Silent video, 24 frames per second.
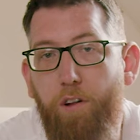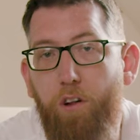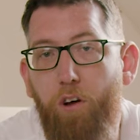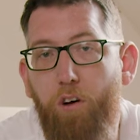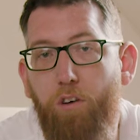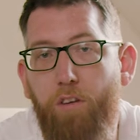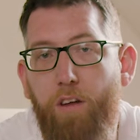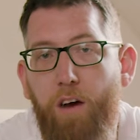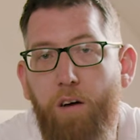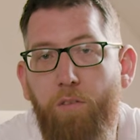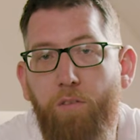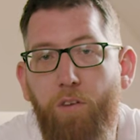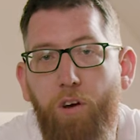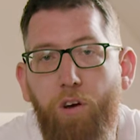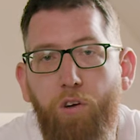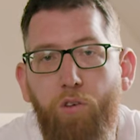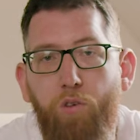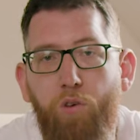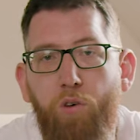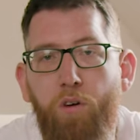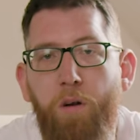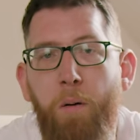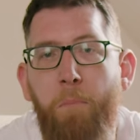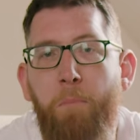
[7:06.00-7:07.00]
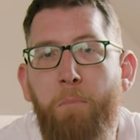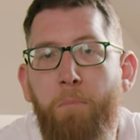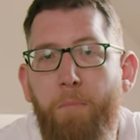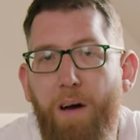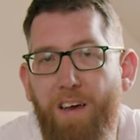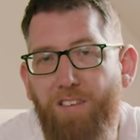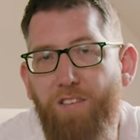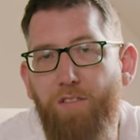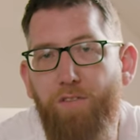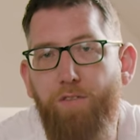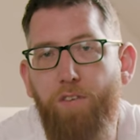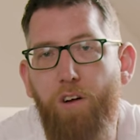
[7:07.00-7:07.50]
lockdown and growing a
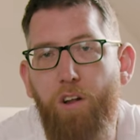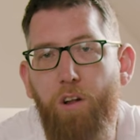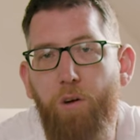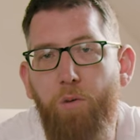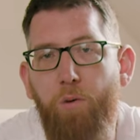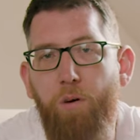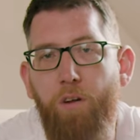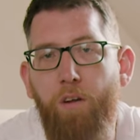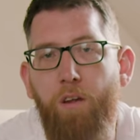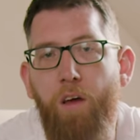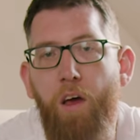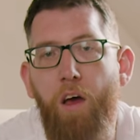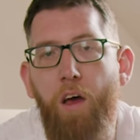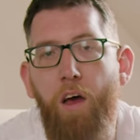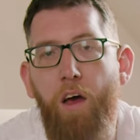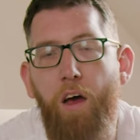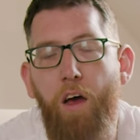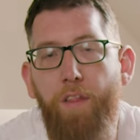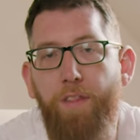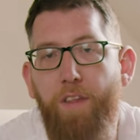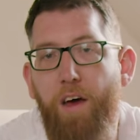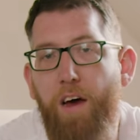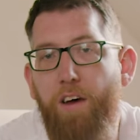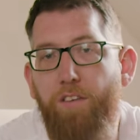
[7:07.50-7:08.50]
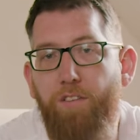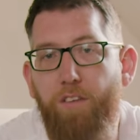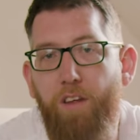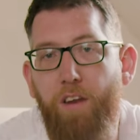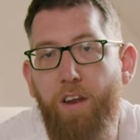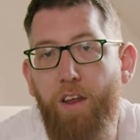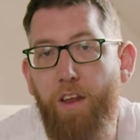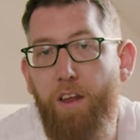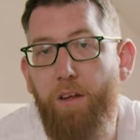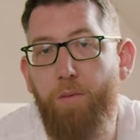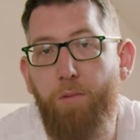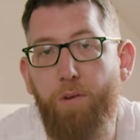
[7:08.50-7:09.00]
massive following, and that has
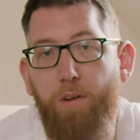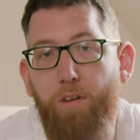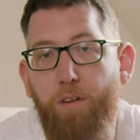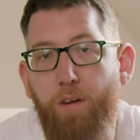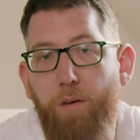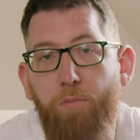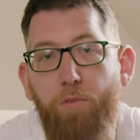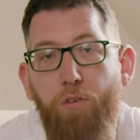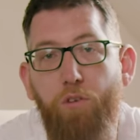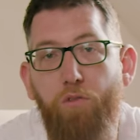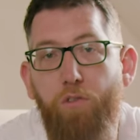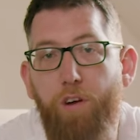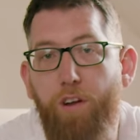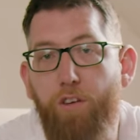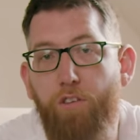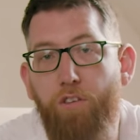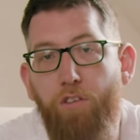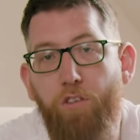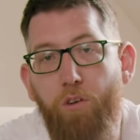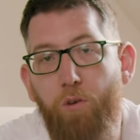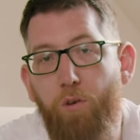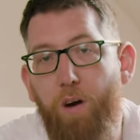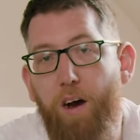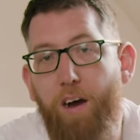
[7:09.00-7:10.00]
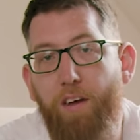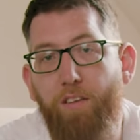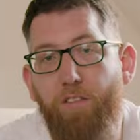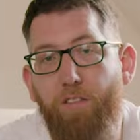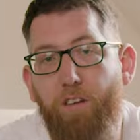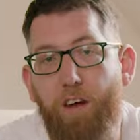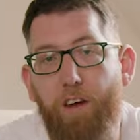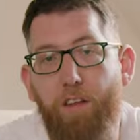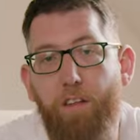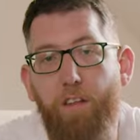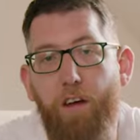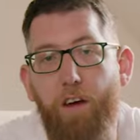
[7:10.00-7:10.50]
enabled him to reach new heights
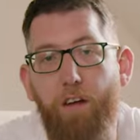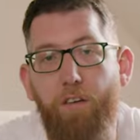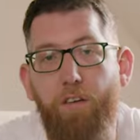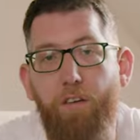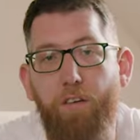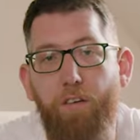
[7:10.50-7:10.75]
like that.